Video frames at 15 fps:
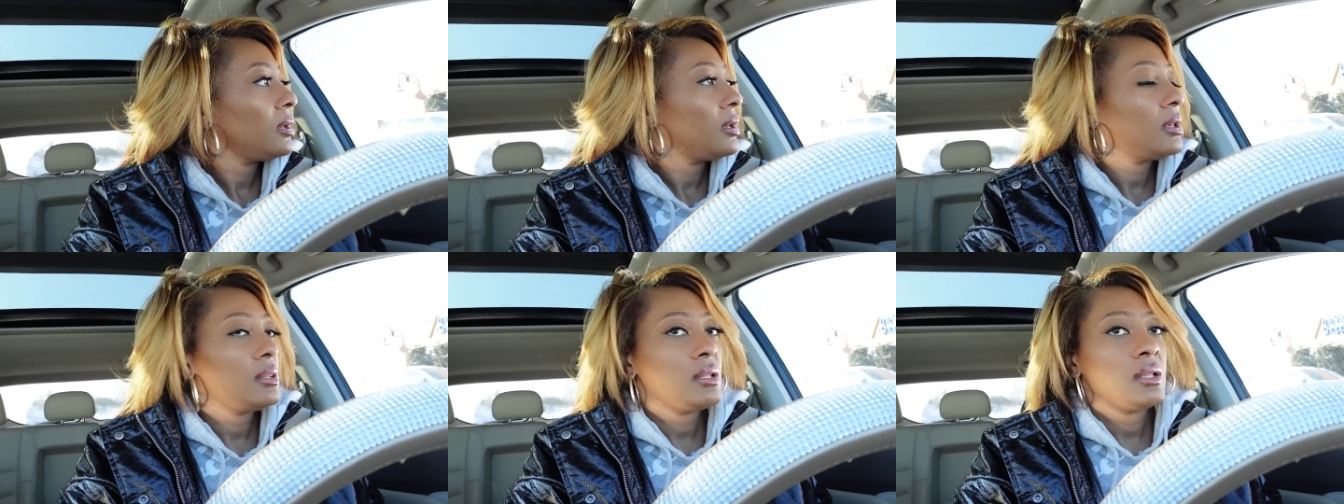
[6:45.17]

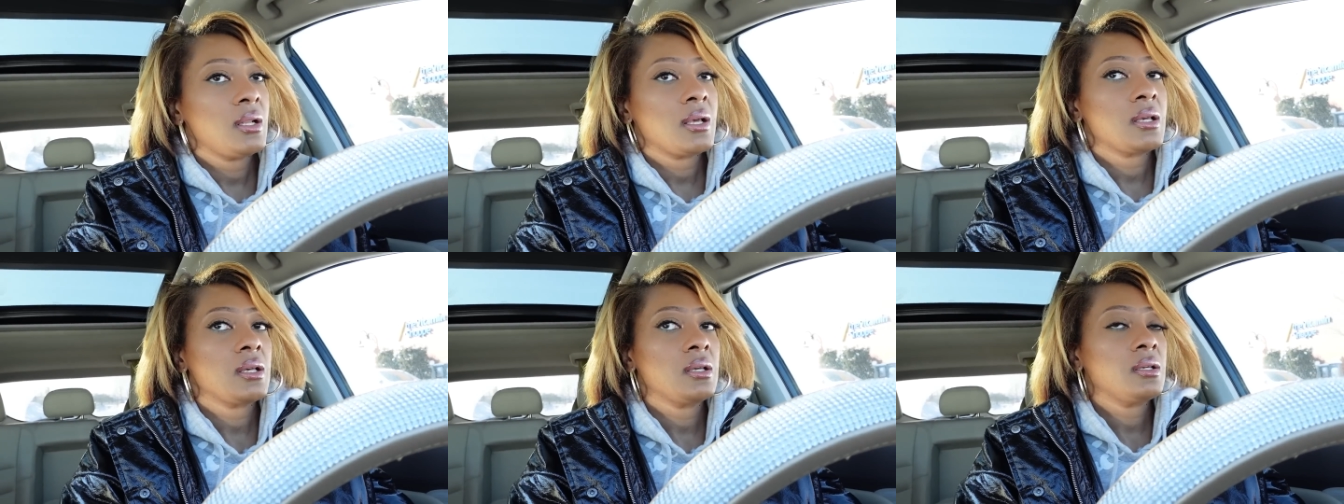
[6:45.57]
And then
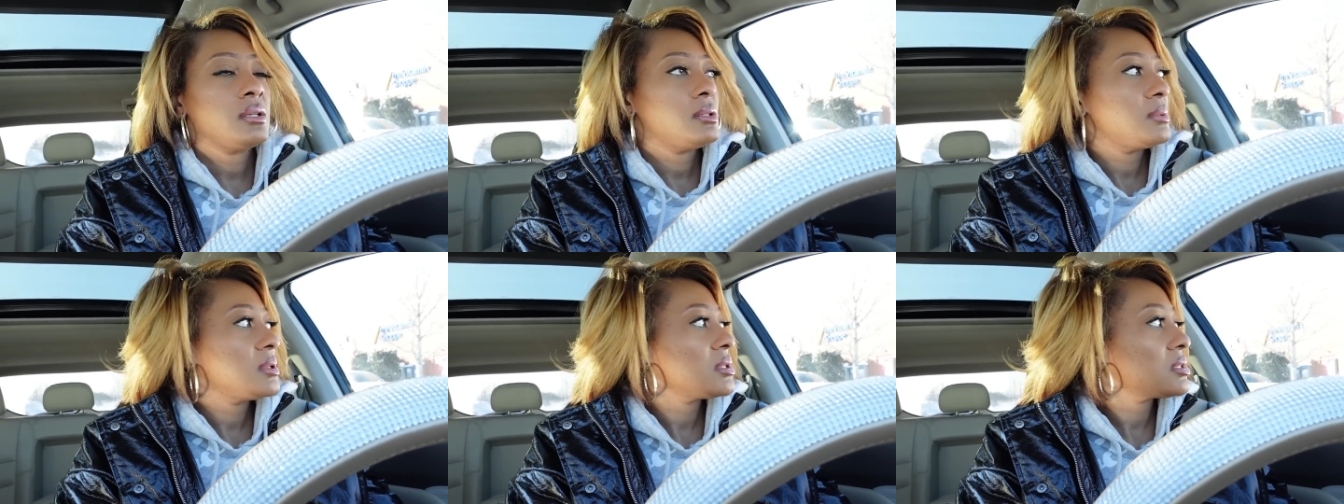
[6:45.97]
I, let
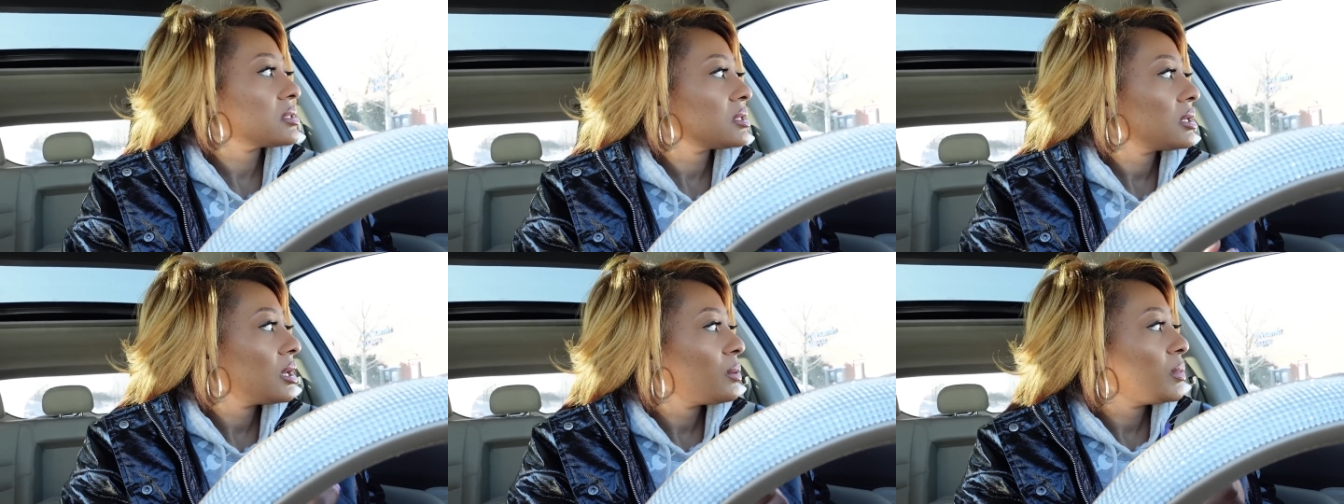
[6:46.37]
me
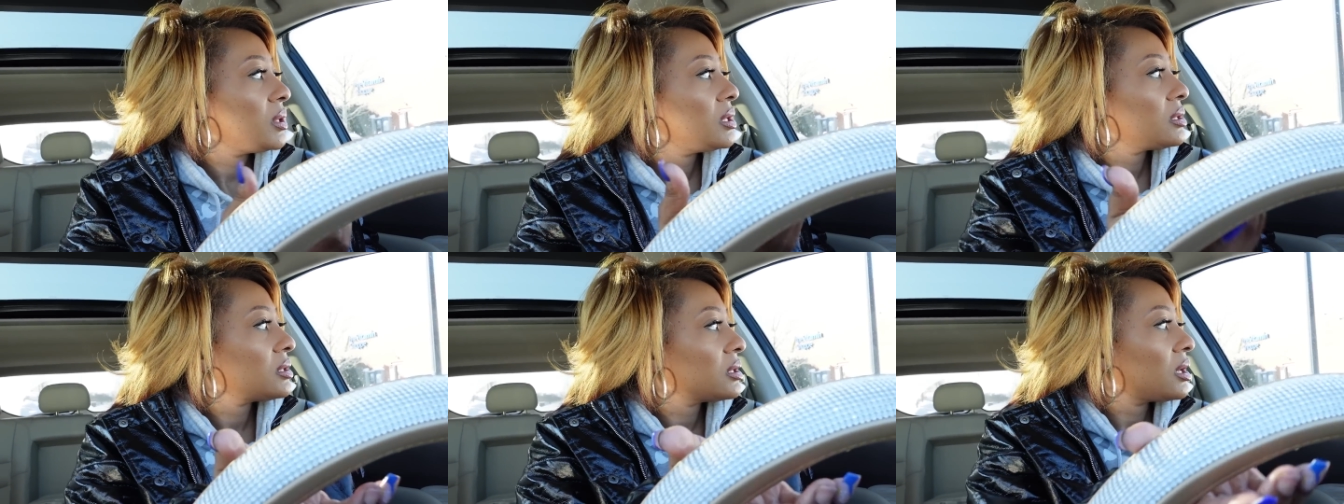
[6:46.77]
see how
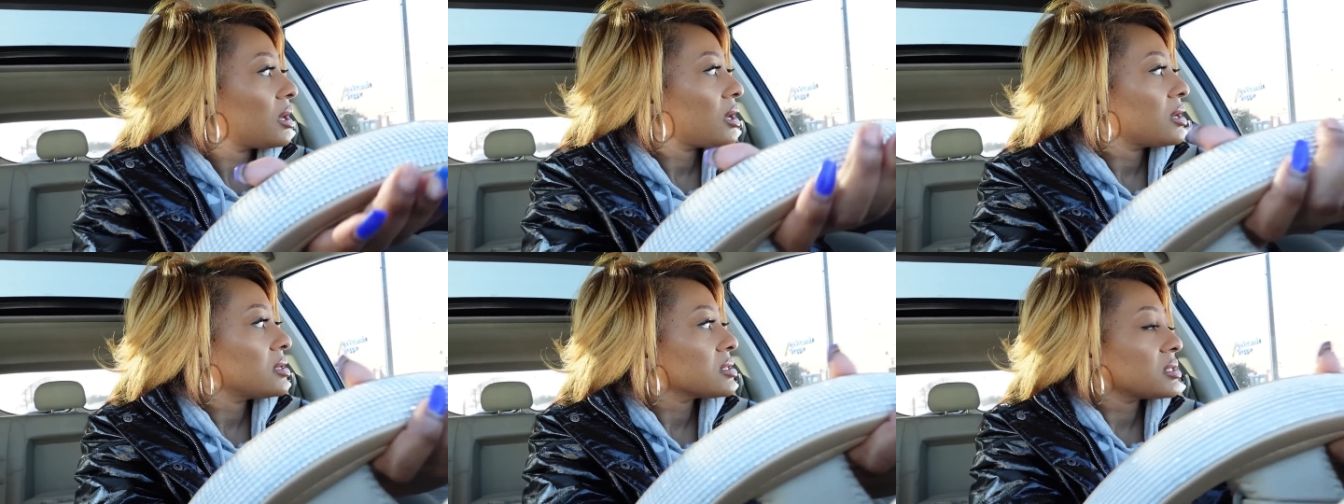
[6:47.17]
many other
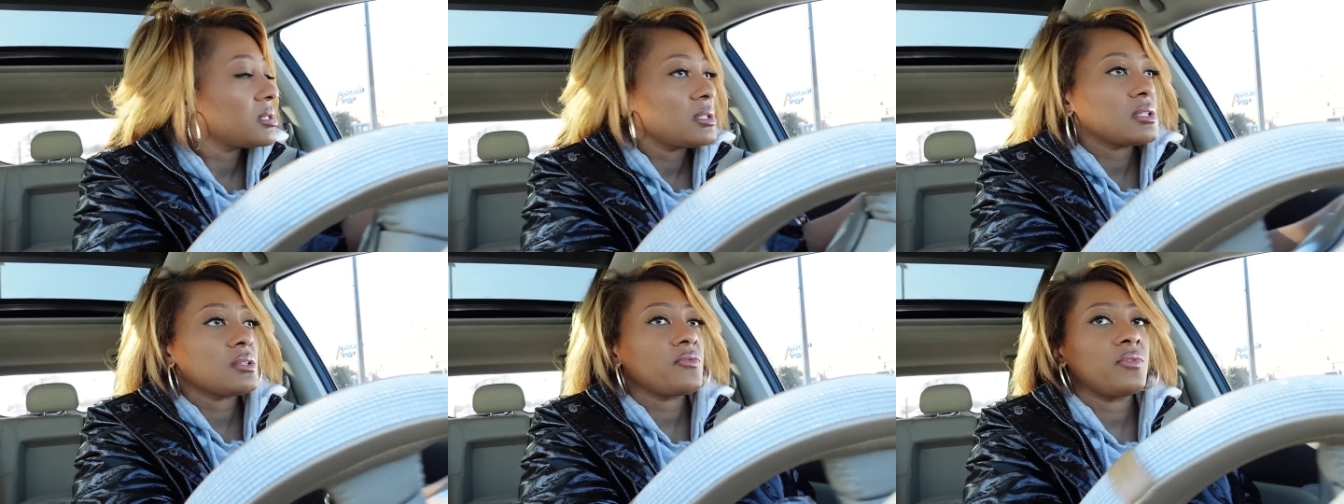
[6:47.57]
cars. And
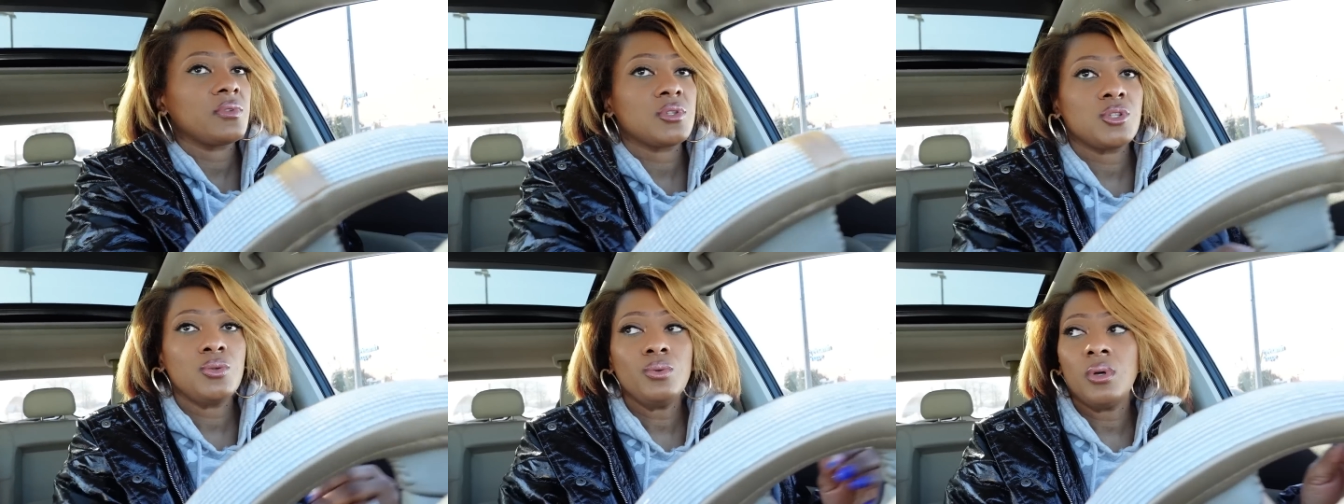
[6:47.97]

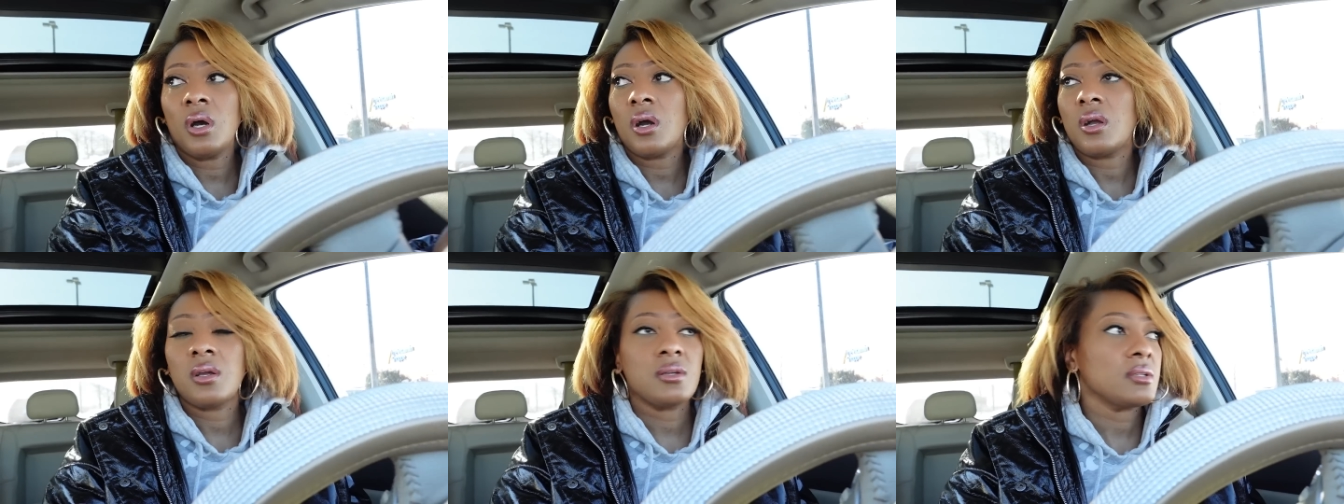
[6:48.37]
it's two
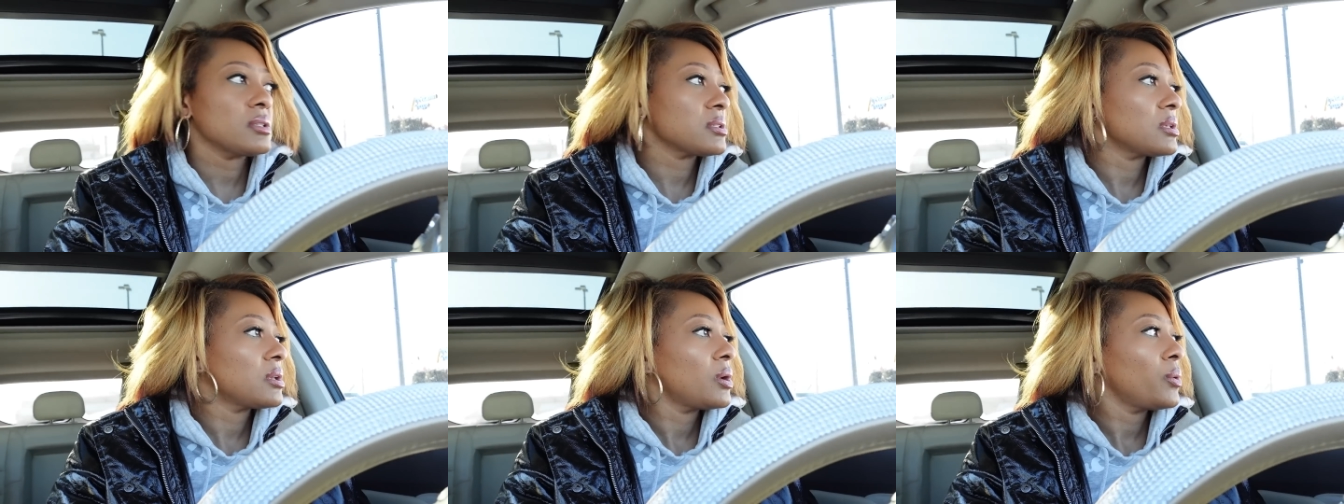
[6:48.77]
cars
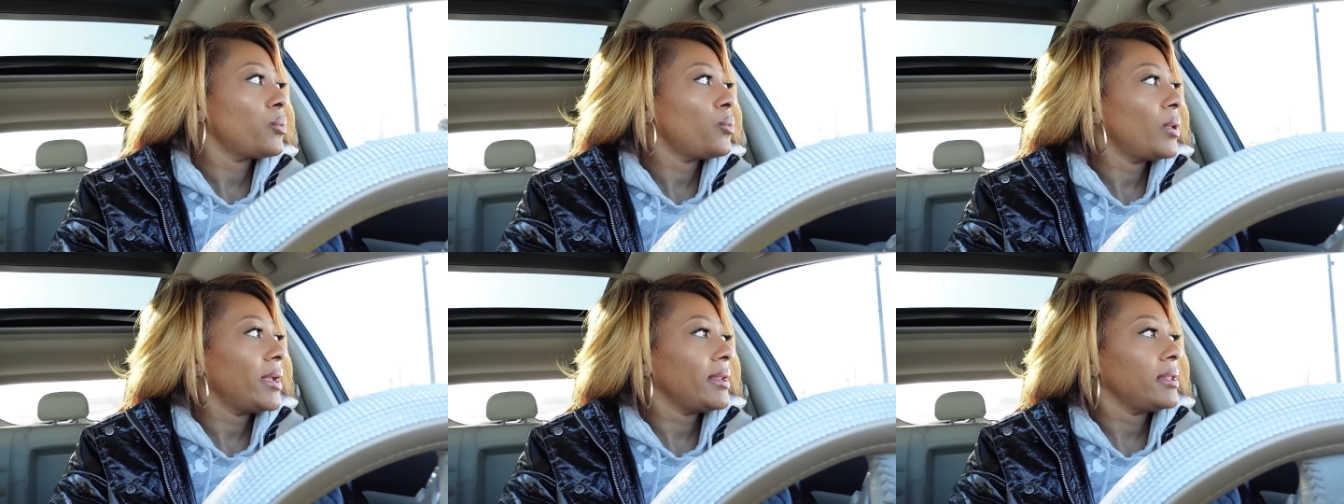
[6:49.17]

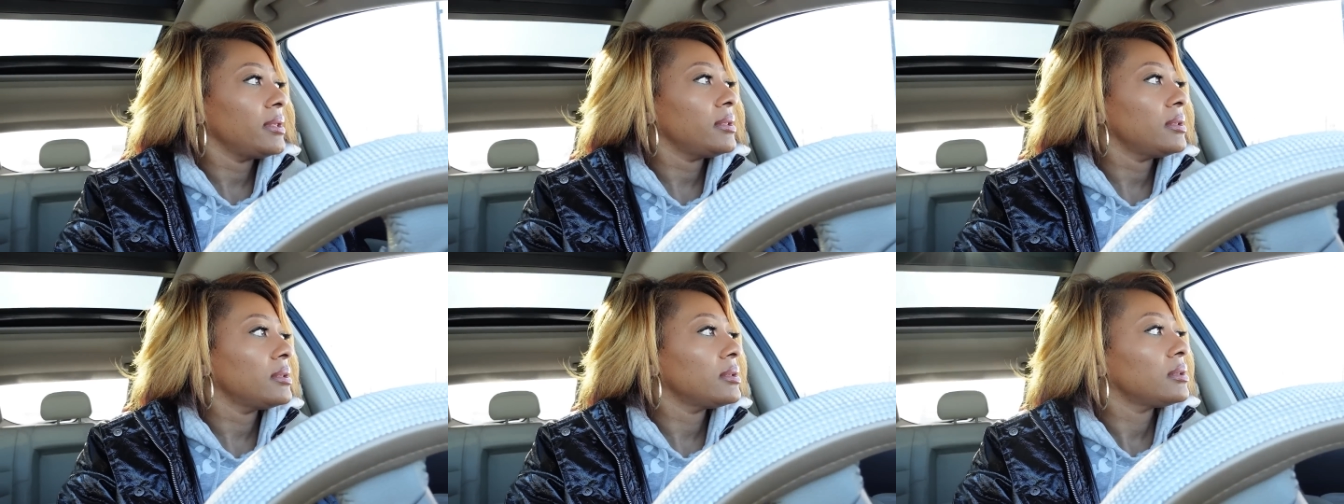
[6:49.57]

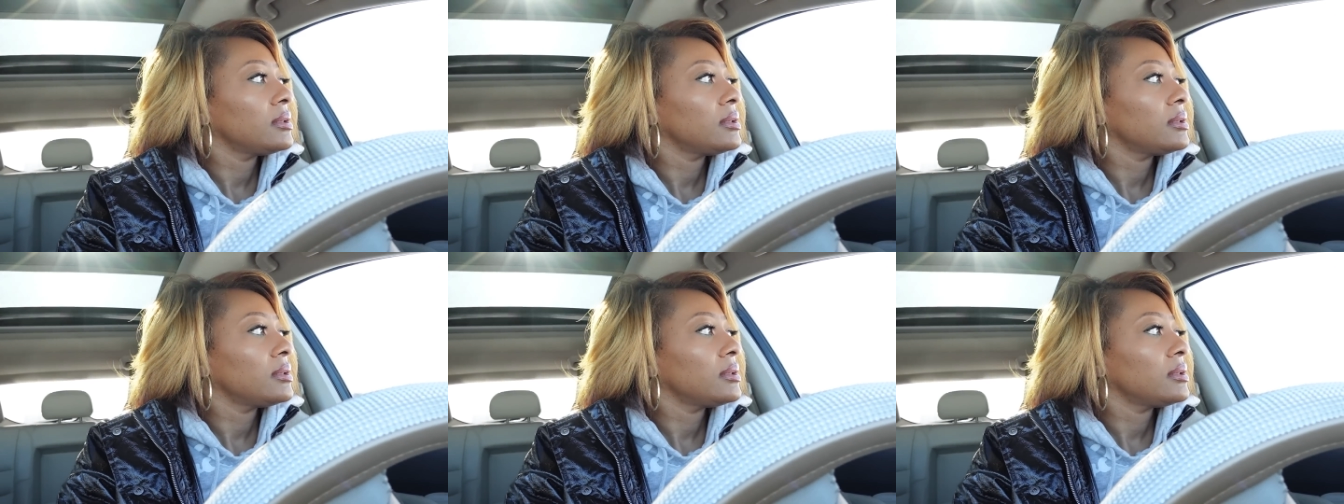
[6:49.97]
waiting